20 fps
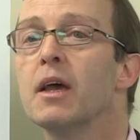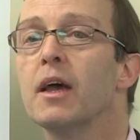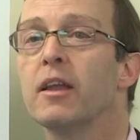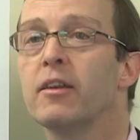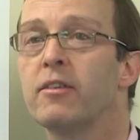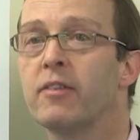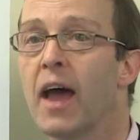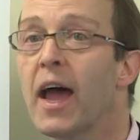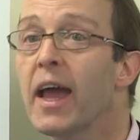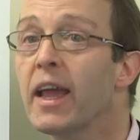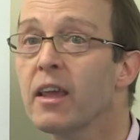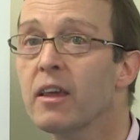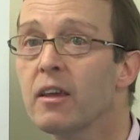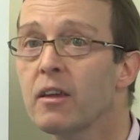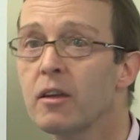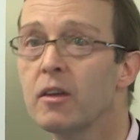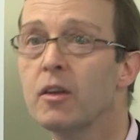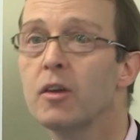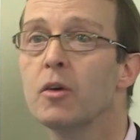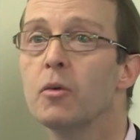A DAC
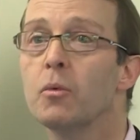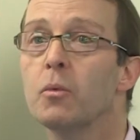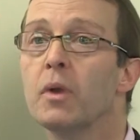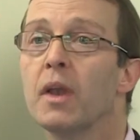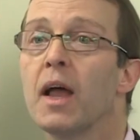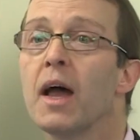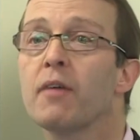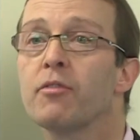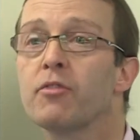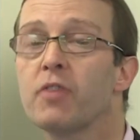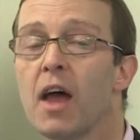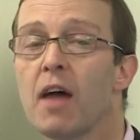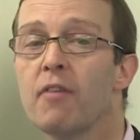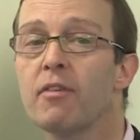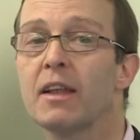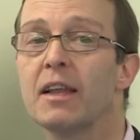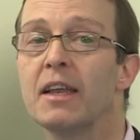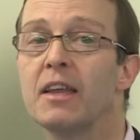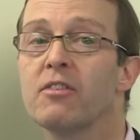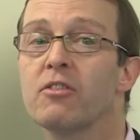will have to have
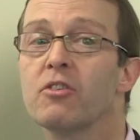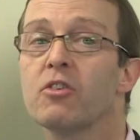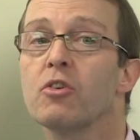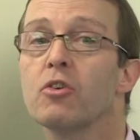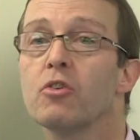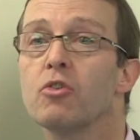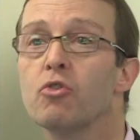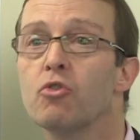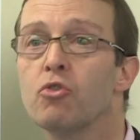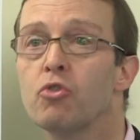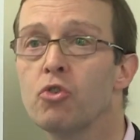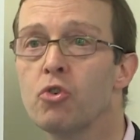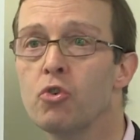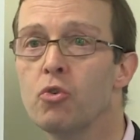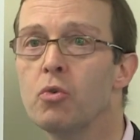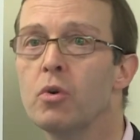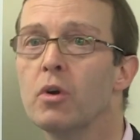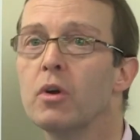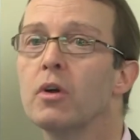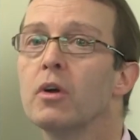at least
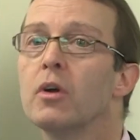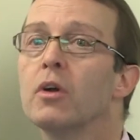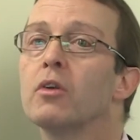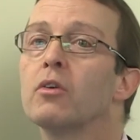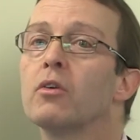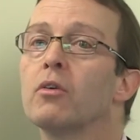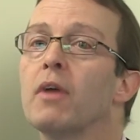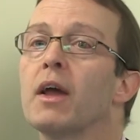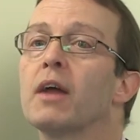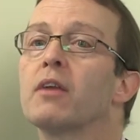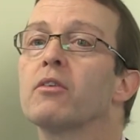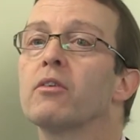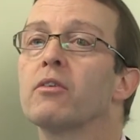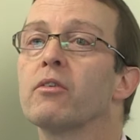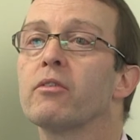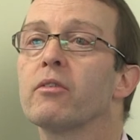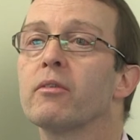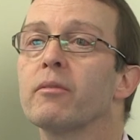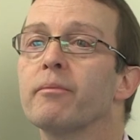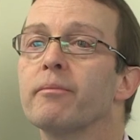2
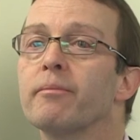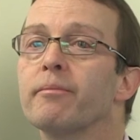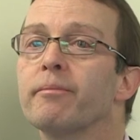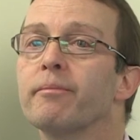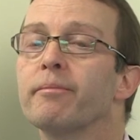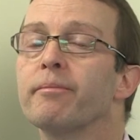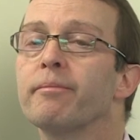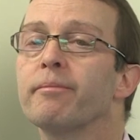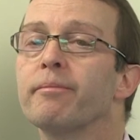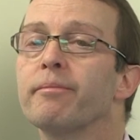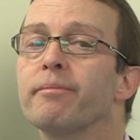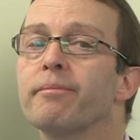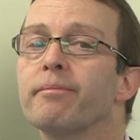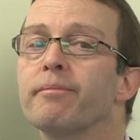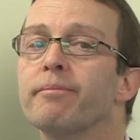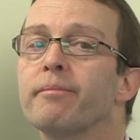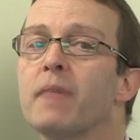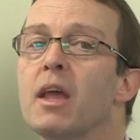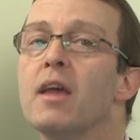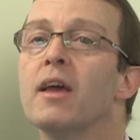directors.
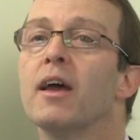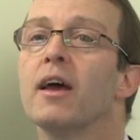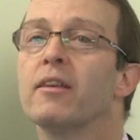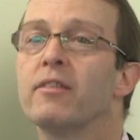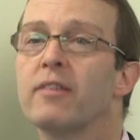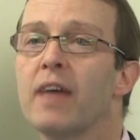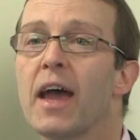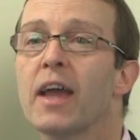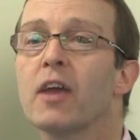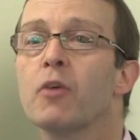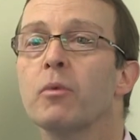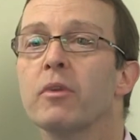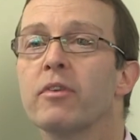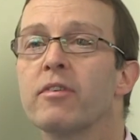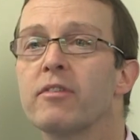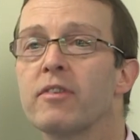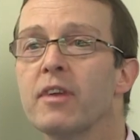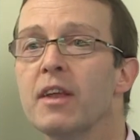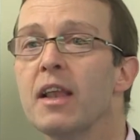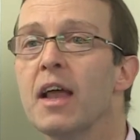A DAC will
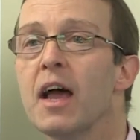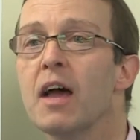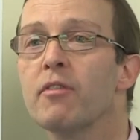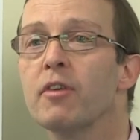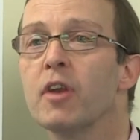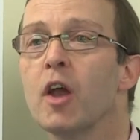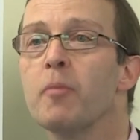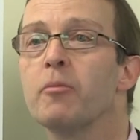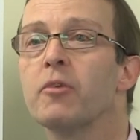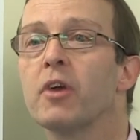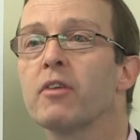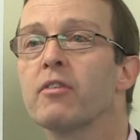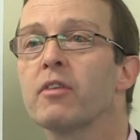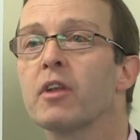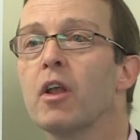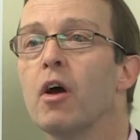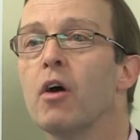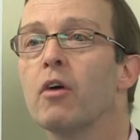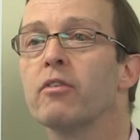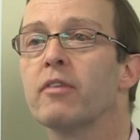still have an objects
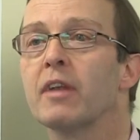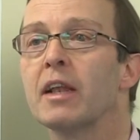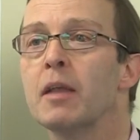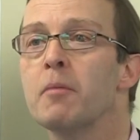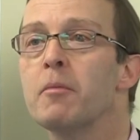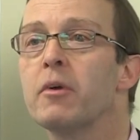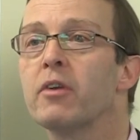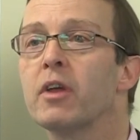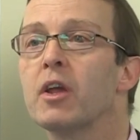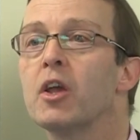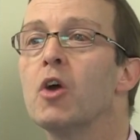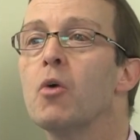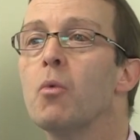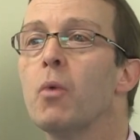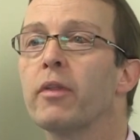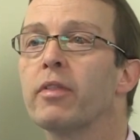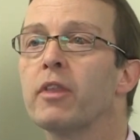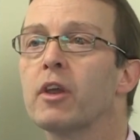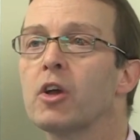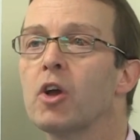clause limiting
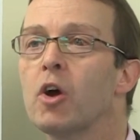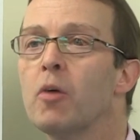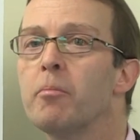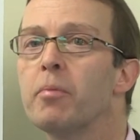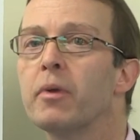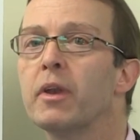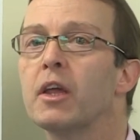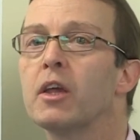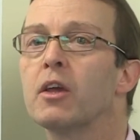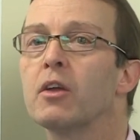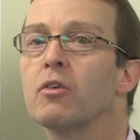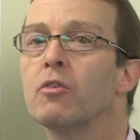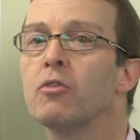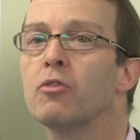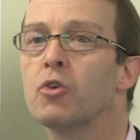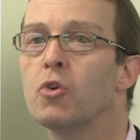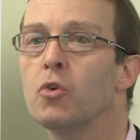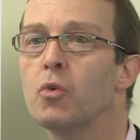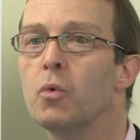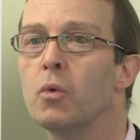what the company can
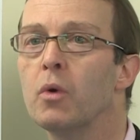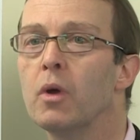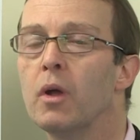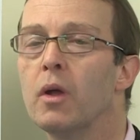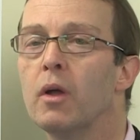do.